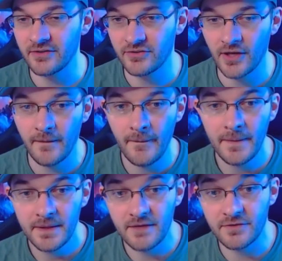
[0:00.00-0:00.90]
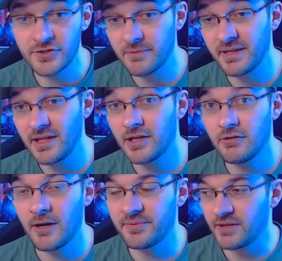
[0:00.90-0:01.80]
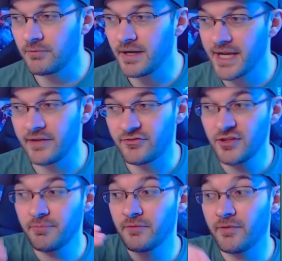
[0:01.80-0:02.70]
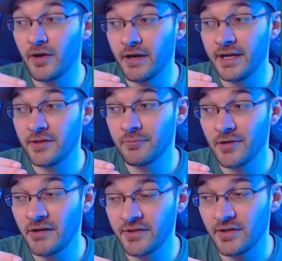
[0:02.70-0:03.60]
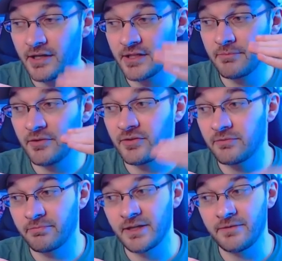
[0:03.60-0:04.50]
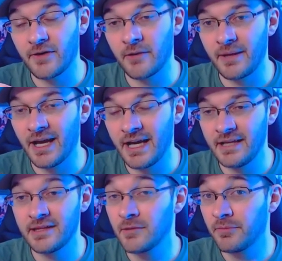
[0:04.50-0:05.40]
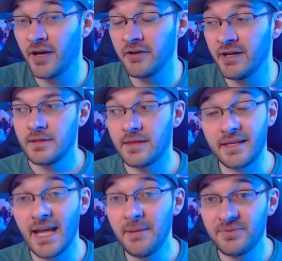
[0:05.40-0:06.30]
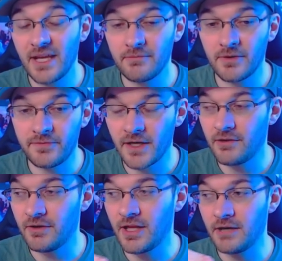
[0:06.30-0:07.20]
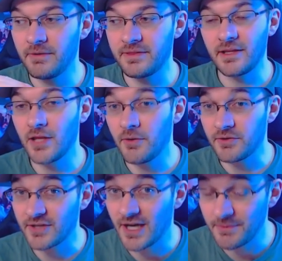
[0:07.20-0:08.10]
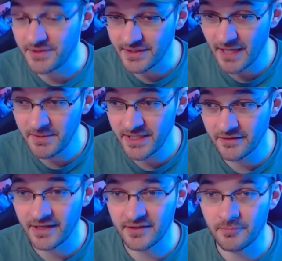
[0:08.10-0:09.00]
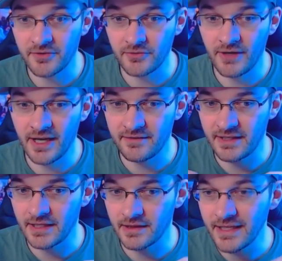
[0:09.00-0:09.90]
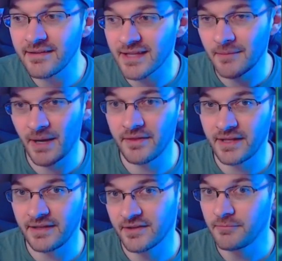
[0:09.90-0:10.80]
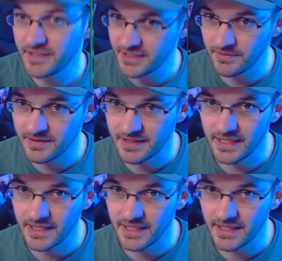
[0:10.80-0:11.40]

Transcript: So if you're jumping in the co-op, say one guy is super far ahead in their progress, another person's pretty far behind in their progress, the game state will follow along with the lowest common denominator as the person who has the least amount of things completed within the